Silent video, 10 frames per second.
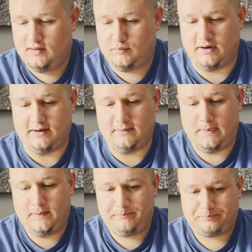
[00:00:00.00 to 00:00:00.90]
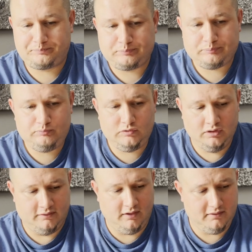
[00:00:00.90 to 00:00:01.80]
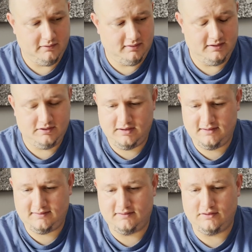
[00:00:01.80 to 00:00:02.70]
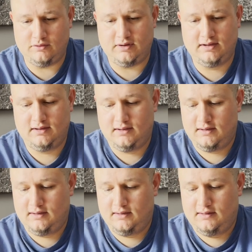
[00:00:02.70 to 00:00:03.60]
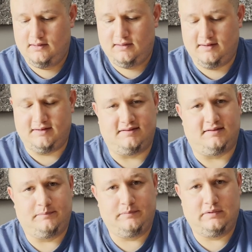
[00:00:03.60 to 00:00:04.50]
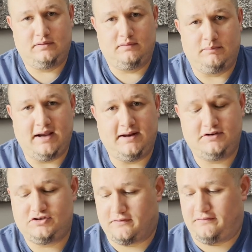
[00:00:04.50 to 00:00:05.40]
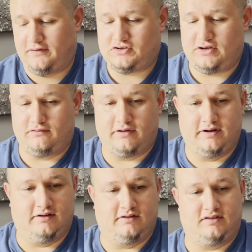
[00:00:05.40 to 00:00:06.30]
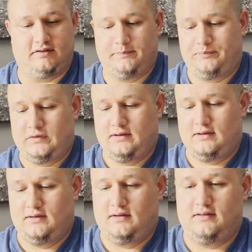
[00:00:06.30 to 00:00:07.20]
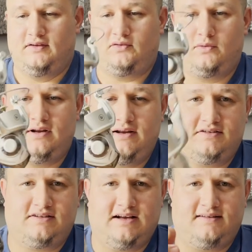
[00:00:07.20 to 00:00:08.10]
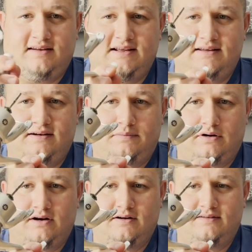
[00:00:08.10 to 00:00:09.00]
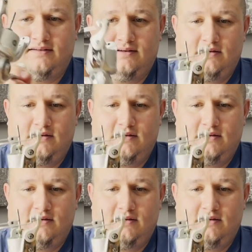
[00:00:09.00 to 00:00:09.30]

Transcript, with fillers: But another thing you need to do is manage your fishing reels. And this one I just got taken apart.